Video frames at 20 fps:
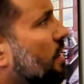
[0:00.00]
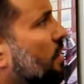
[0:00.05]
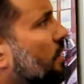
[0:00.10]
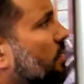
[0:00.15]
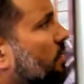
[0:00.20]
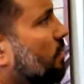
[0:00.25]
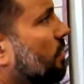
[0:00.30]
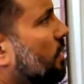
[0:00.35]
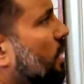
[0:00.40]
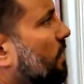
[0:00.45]

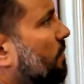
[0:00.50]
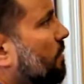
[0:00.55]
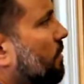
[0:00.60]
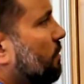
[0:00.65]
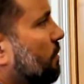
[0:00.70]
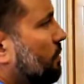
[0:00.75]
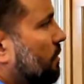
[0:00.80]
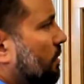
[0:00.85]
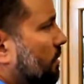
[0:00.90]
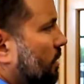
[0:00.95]
So it'll give
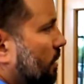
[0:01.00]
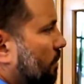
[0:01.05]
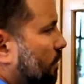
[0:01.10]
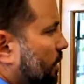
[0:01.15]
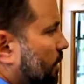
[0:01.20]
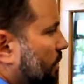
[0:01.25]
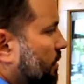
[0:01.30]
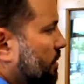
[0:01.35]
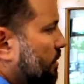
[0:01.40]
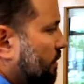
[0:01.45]
you the
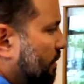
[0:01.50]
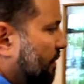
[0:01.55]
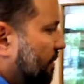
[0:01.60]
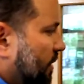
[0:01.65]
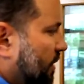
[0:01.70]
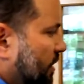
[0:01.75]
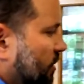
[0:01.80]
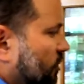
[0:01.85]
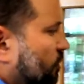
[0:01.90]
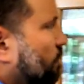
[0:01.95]
appearance of a
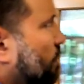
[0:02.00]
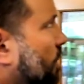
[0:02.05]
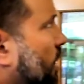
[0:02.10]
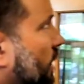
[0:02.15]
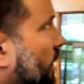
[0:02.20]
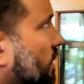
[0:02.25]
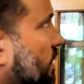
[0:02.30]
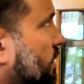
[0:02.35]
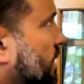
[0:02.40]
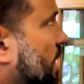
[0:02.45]
finished
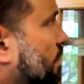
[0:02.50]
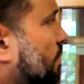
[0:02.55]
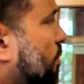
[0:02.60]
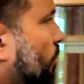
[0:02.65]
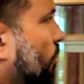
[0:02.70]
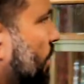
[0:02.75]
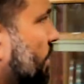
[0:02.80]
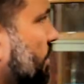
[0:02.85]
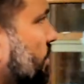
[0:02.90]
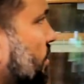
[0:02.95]
product at that
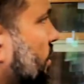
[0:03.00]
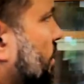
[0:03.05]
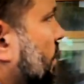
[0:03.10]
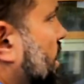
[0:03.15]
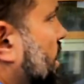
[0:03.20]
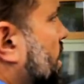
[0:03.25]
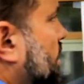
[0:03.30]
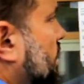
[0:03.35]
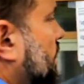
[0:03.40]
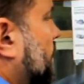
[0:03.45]
point.
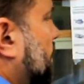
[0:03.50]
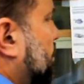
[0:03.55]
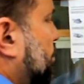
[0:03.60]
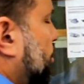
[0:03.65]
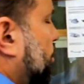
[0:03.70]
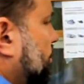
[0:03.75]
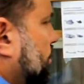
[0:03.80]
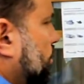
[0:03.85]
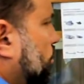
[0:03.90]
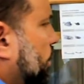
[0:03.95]
Now we
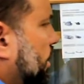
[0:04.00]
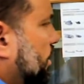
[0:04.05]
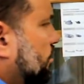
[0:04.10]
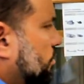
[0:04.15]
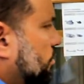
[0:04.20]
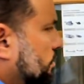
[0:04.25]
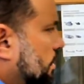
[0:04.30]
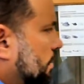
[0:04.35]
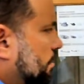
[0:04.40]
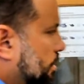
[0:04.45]
put the white
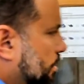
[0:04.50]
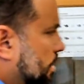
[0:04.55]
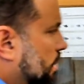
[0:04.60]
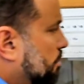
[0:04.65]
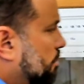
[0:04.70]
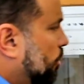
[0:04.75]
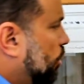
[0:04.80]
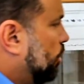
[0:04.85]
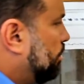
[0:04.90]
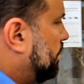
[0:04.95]
trim up here on
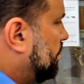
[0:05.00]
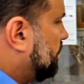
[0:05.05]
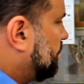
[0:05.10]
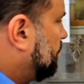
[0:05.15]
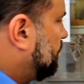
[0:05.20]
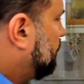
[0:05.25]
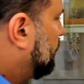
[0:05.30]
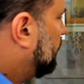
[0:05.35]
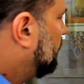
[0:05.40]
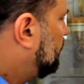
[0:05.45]
purpose
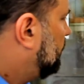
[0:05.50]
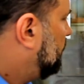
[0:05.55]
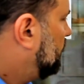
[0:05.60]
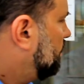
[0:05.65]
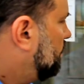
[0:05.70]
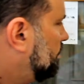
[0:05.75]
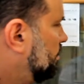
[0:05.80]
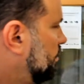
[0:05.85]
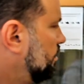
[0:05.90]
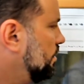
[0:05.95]
so you can see
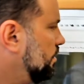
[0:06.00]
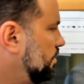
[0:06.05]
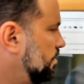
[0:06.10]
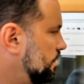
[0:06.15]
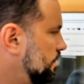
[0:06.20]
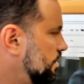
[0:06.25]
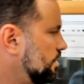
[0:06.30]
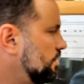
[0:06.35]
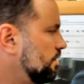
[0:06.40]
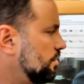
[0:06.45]
that
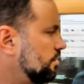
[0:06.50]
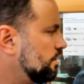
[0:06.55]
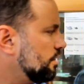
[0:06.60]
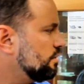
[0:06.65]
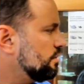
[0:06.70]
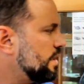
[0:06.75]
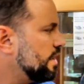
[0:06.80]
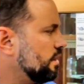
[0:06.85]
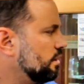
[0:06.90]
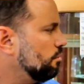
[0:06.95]
this is
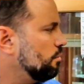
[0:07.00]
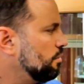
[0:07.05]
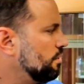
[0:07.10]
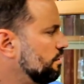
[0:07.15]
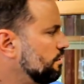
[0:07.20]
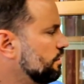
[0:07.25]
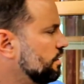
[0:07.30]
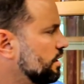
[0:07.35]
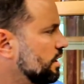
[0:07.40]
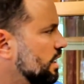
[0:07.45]
exactly what
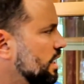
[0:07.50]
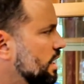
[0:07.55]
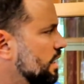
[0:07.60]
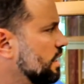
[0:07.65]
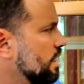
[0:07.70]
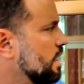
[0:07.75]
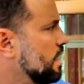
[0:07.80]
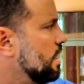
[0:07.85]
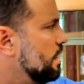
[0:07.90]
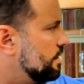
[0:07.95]
you're going to get.
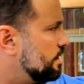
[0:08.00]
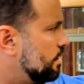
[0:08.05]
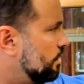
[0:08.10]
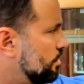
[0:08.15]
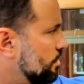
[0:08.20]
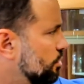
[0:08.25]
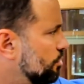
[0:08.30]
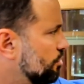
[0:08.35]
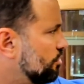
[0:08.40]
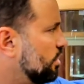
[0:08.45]
Now
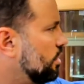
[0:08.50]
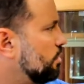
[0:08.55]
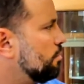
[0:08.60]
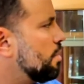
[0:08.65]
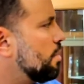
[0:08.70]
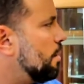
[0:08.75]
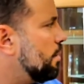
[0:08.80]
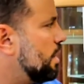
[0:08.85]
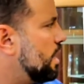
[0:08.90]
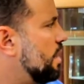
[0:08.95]
usually you'd
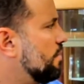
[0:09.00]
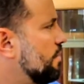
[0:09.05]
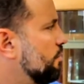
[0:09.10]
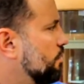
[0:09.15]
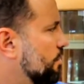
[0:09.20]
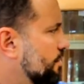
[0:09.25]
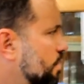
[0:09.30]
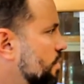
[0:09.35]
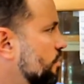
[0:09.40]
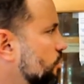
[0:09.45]
probably have,
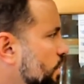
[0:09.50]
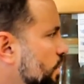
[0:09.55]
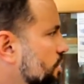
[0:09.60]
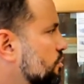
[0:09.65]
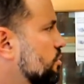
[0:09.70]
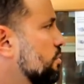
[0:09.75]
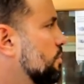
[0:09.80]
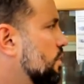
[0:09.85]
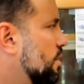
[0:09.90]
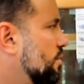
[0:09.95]
if you have white
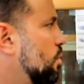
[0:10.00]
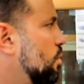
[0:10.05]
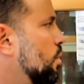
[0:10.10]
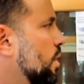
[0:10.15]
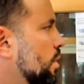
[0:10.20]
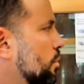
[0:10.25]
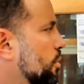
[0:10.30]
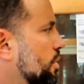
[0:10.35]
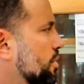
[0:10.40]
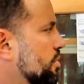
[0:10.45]
trim, you'd have a
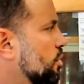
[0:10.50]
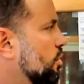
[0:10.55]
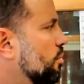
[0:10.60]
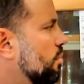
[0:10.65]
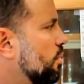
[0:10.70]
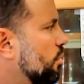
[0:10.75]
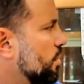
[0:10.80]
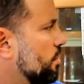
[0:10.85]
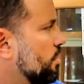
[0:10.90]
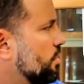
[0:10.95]
white window,
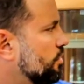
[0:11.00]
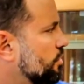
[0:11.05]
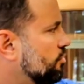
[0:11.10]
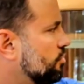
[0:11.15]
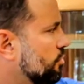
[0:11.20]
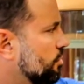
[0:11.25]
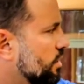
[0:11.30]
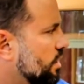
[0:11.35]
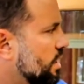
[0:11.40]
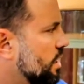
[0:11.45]
but we wanted to
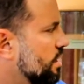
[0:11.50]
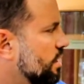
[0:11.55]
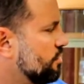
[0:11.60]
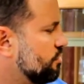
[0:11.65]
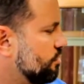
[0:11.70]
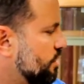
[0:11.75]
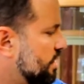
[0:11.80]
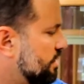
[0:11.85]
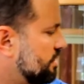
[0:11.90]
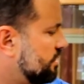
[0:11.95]
show the
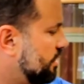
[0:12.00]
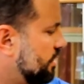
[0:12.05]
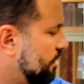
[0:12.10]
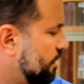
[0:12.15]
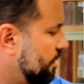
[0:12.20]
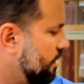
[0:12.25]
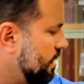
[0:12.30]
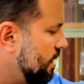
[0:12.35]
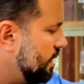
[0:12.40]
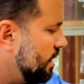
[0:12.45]
contrast here